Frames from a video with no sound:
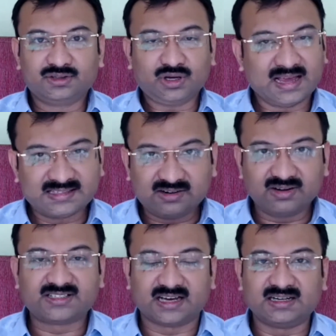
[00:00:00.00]
So as a
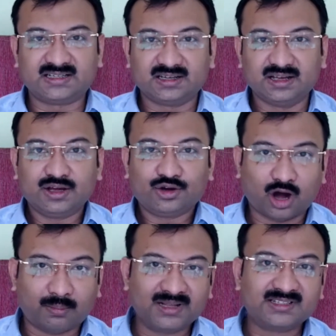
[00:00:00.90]
result,
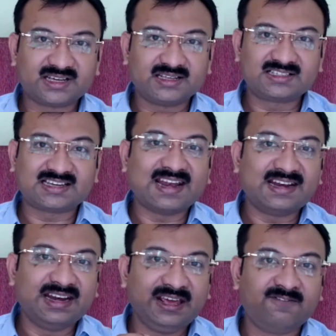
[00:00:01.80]
common sense
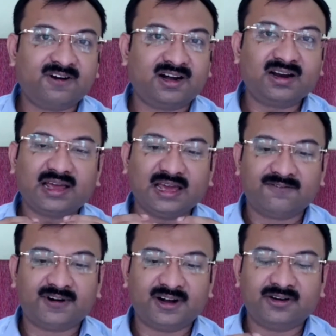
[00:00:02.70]
can never
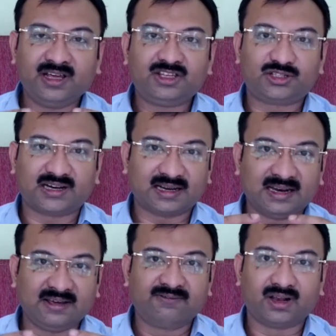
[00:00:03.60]
ever reach that
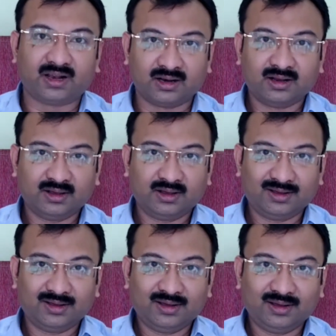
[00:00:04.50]
level
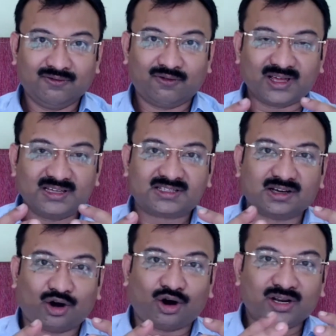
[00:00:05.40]
what
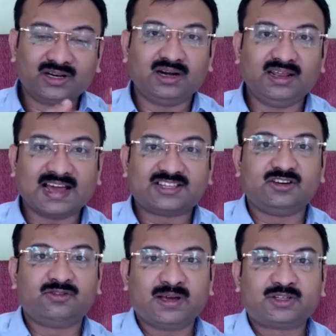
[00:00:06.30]
is ordinarily
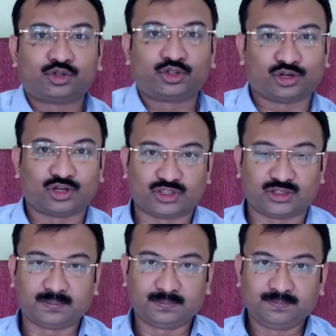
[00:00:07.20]
achieved by sociology.